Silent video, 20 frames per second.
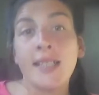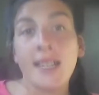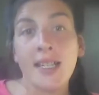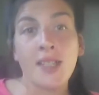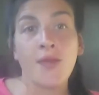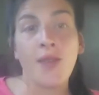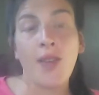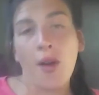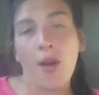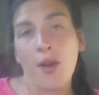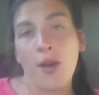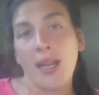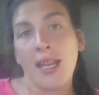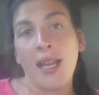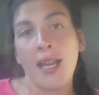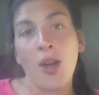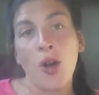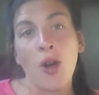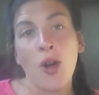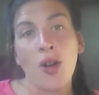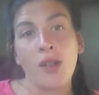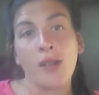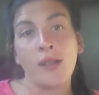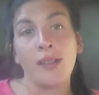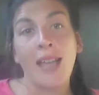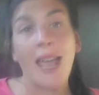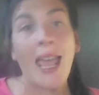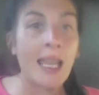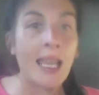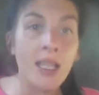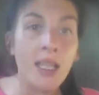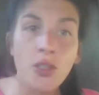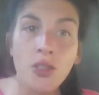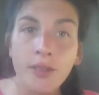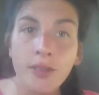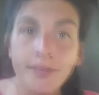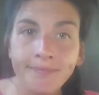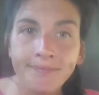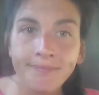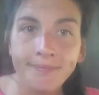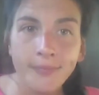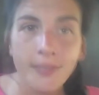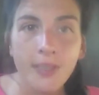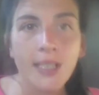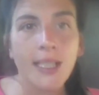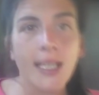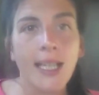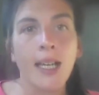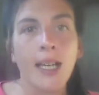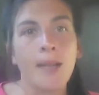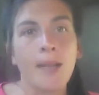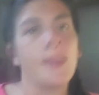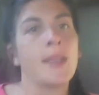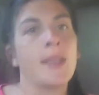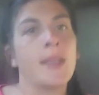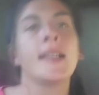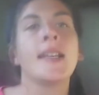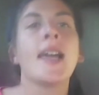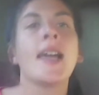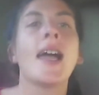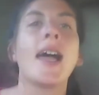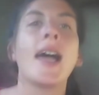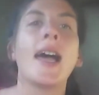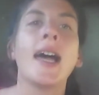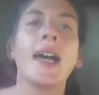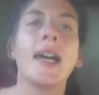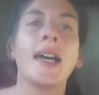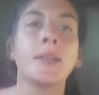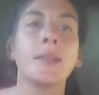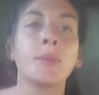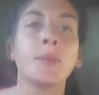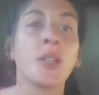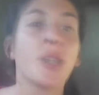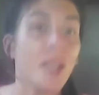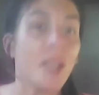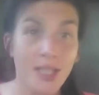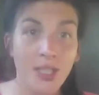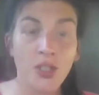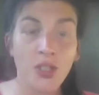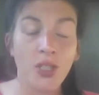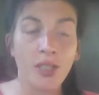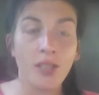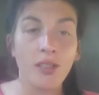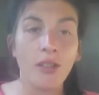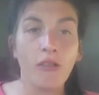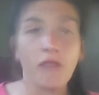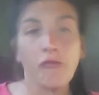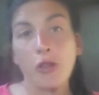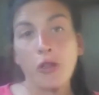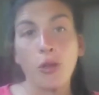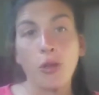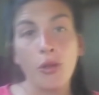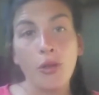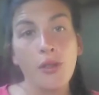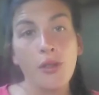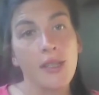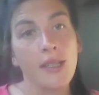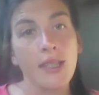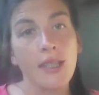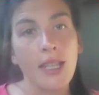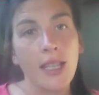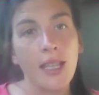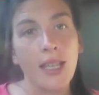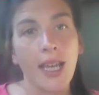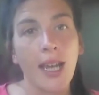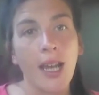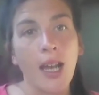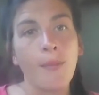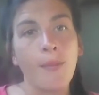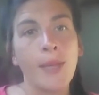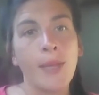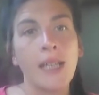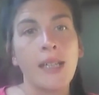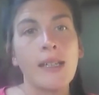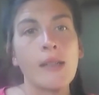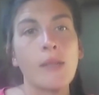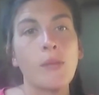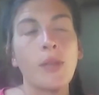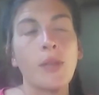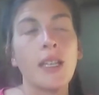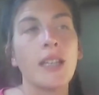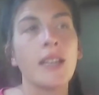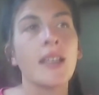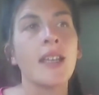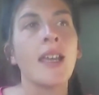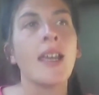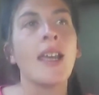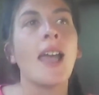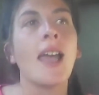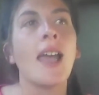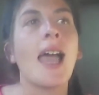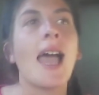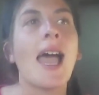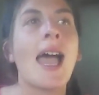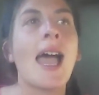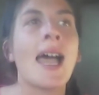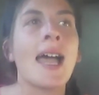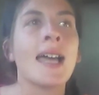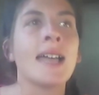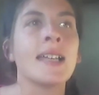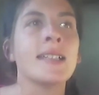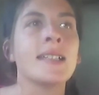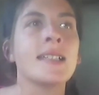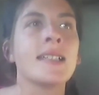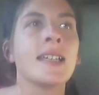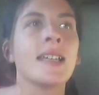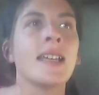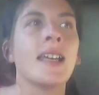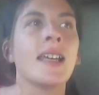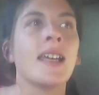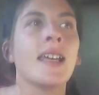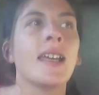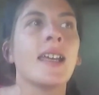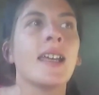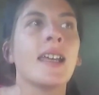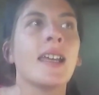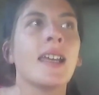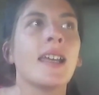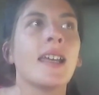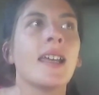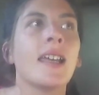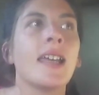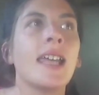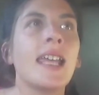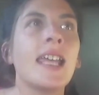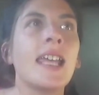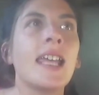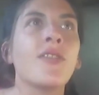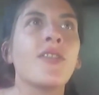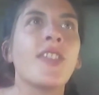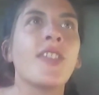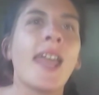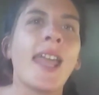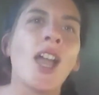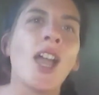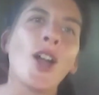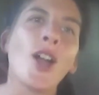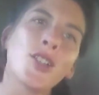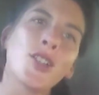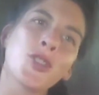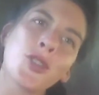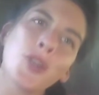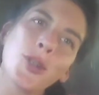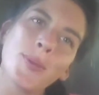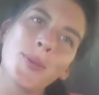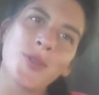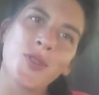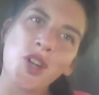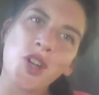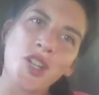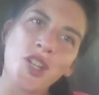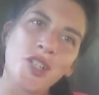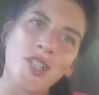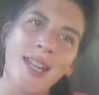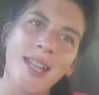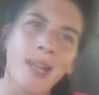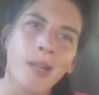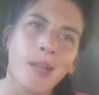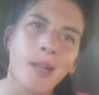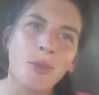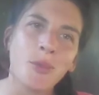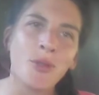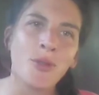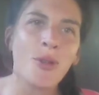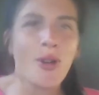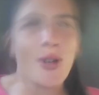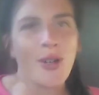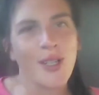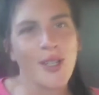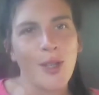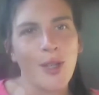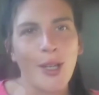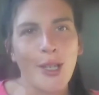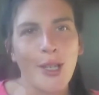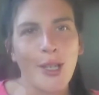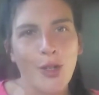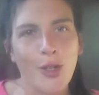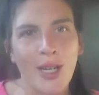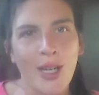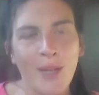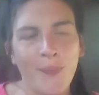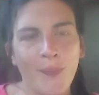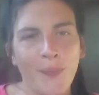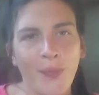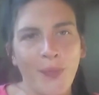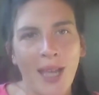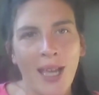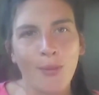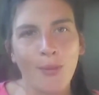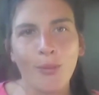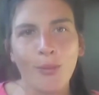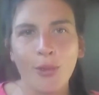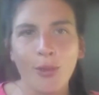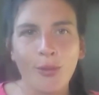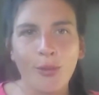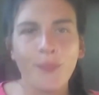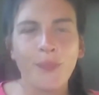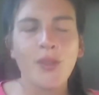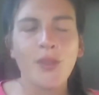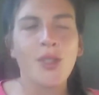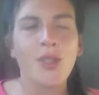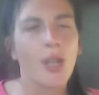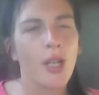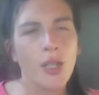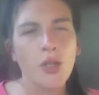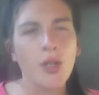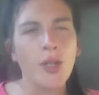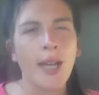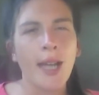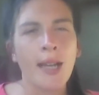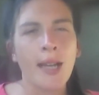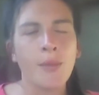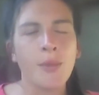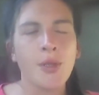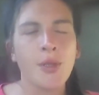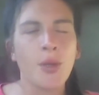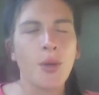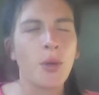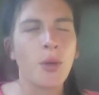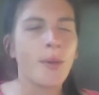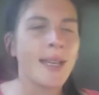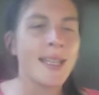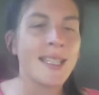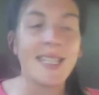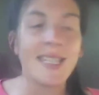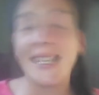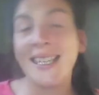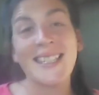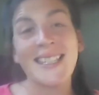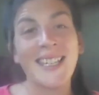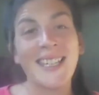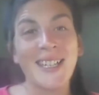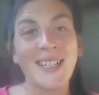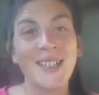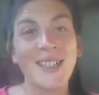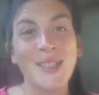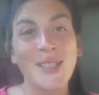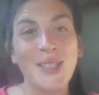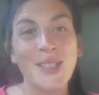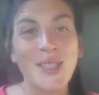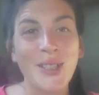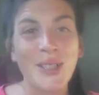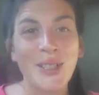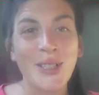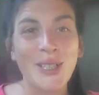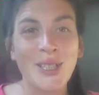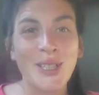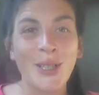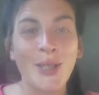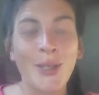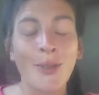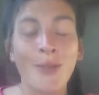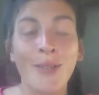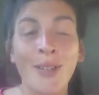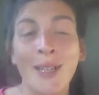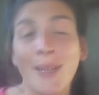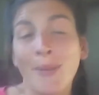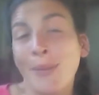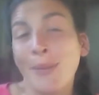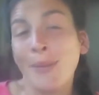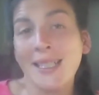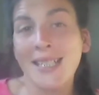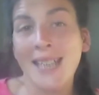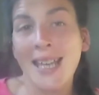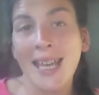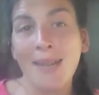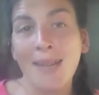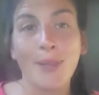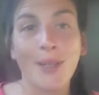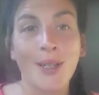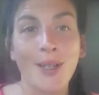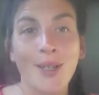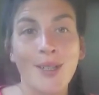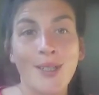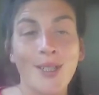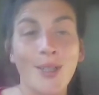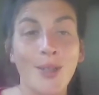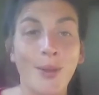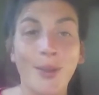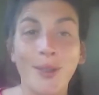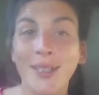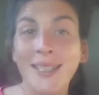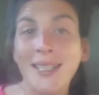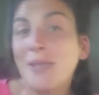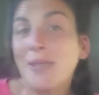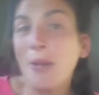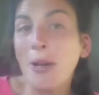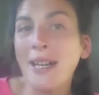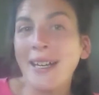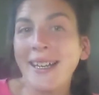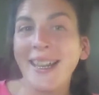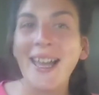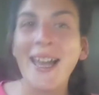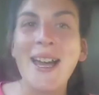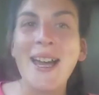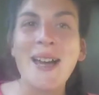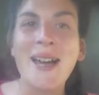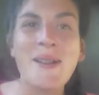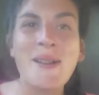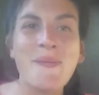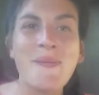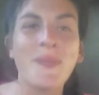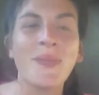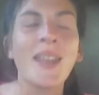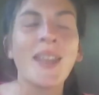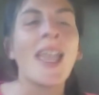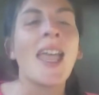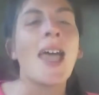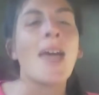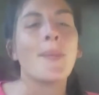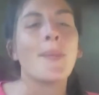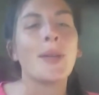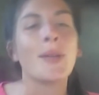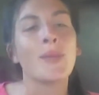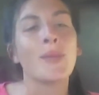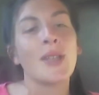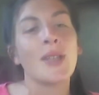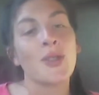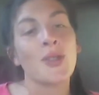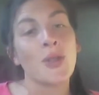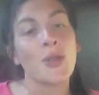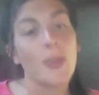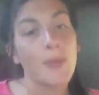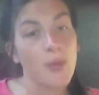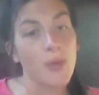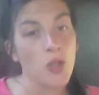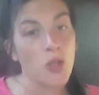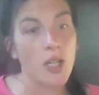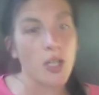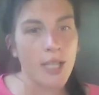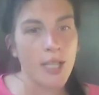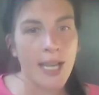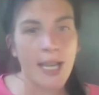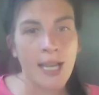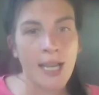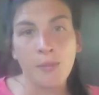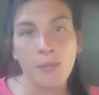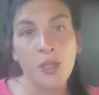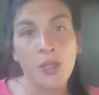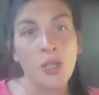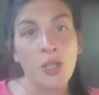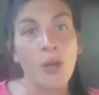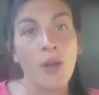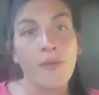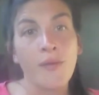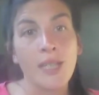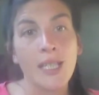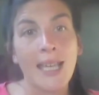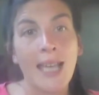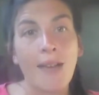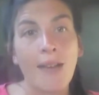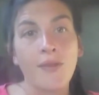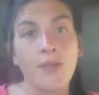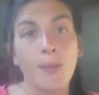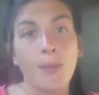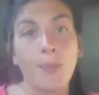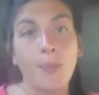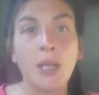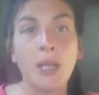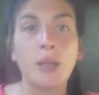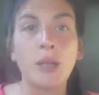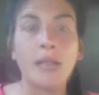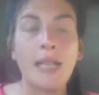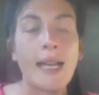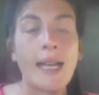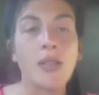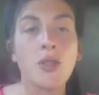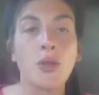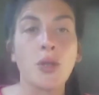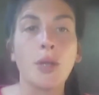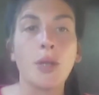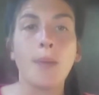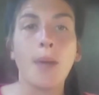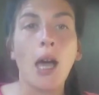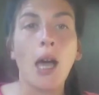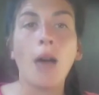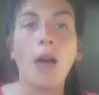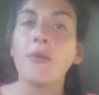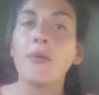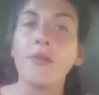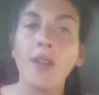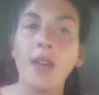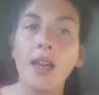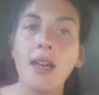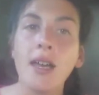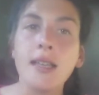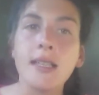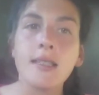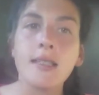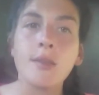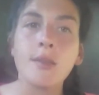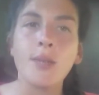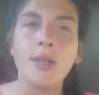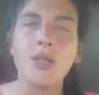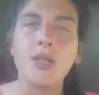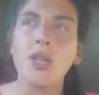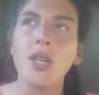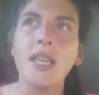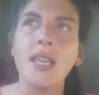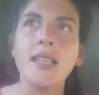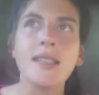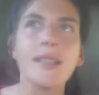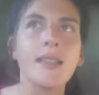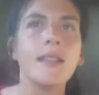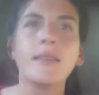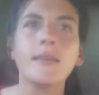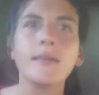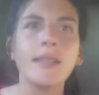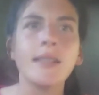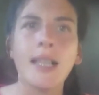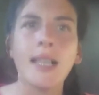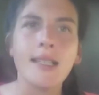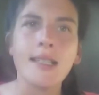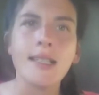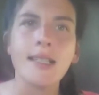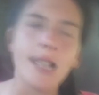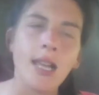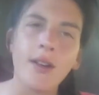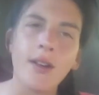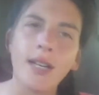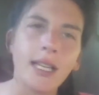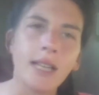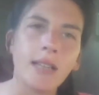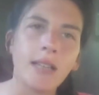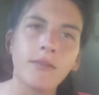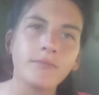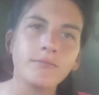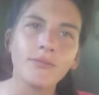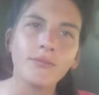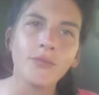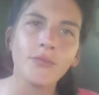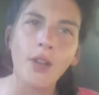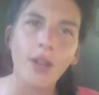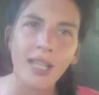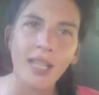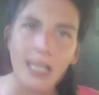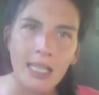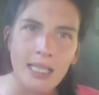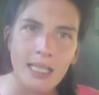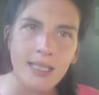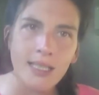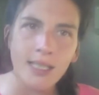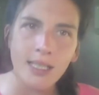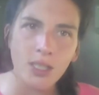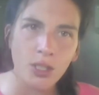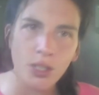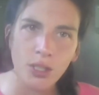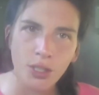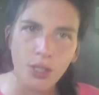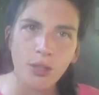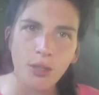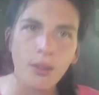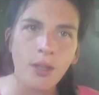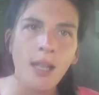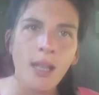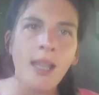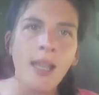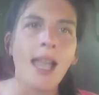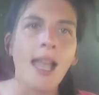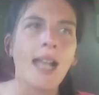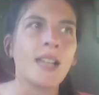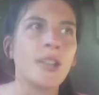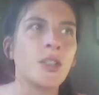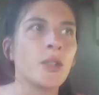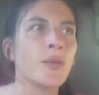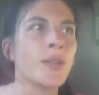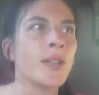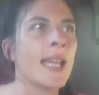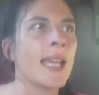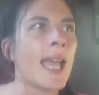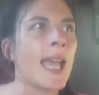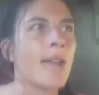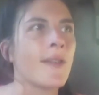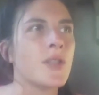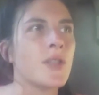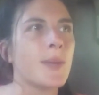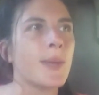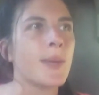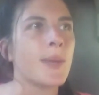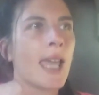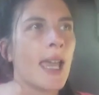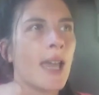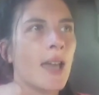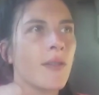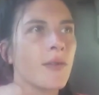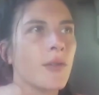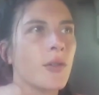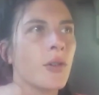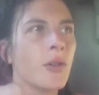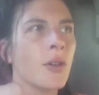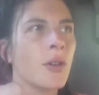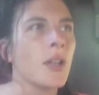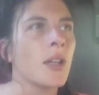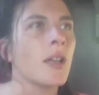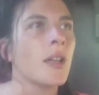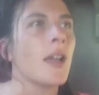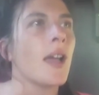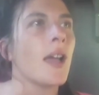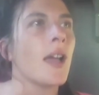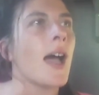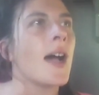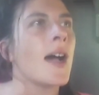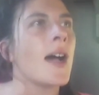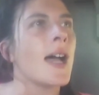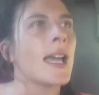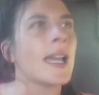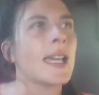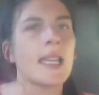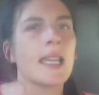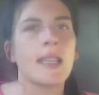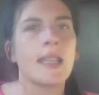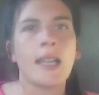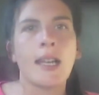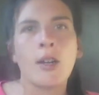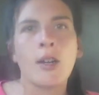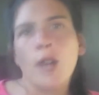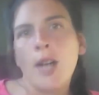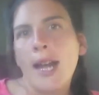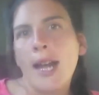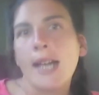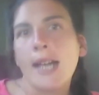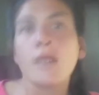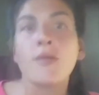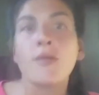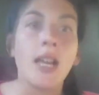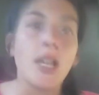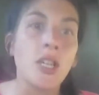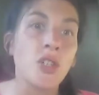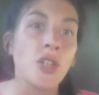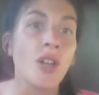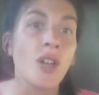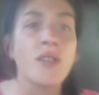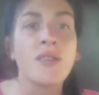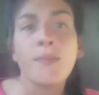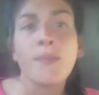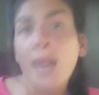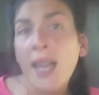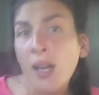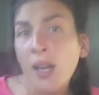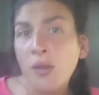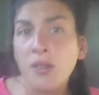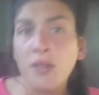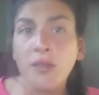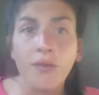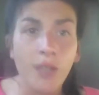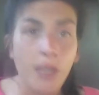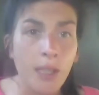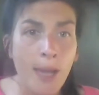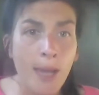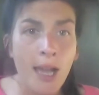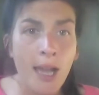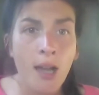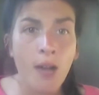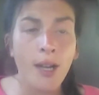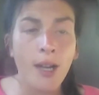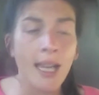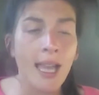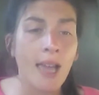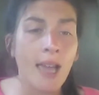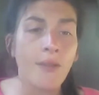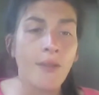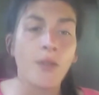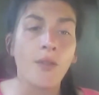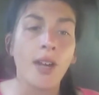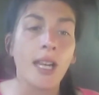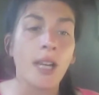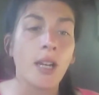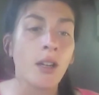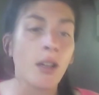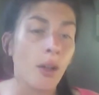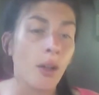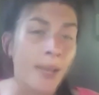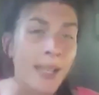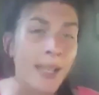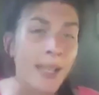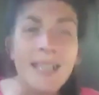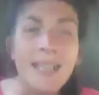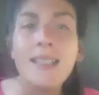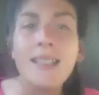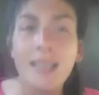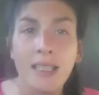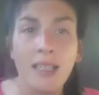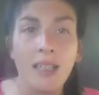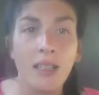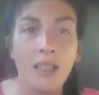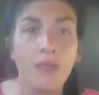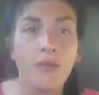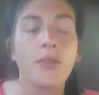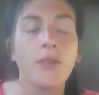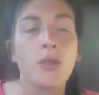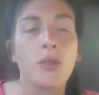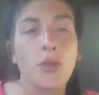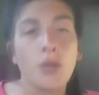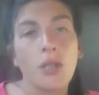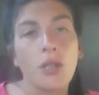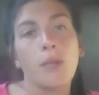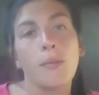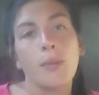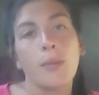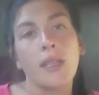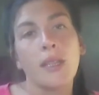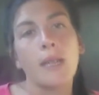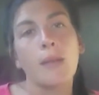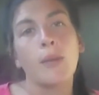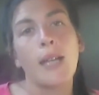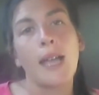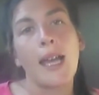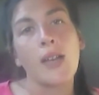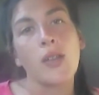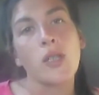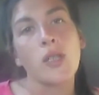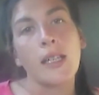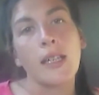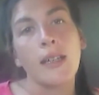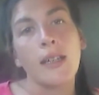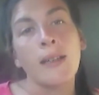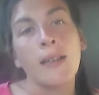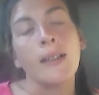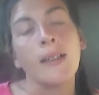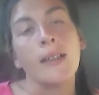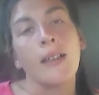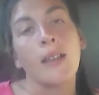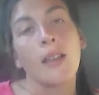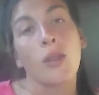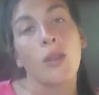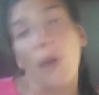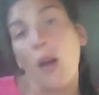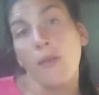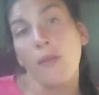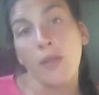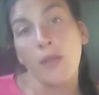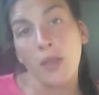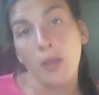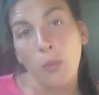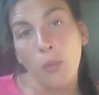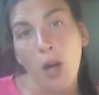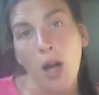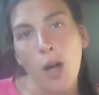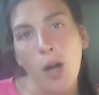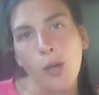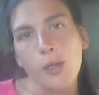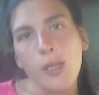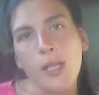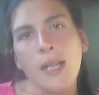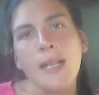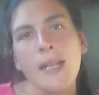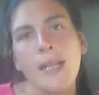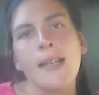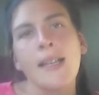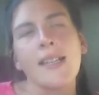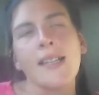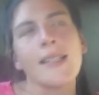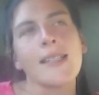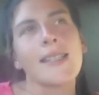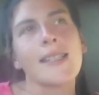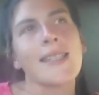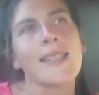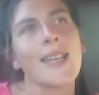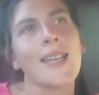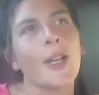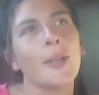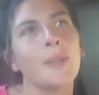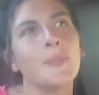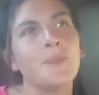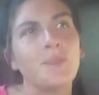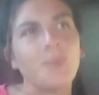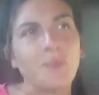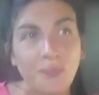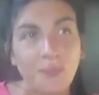does vary on age that they come in, um, condition, of course, that they come in with, and if they are a troop structured animal or a solitary animal. Solitary animals are always easier to, to rehabilitate because you only need one. Um, but with troop structured animals, you obviously have to build that troop up first, which isn't necessarily very easy to do. And you really have to be careful uh, and get the correct ratios male to female and have a very cohesive troop that will actually thrive in the wild. So,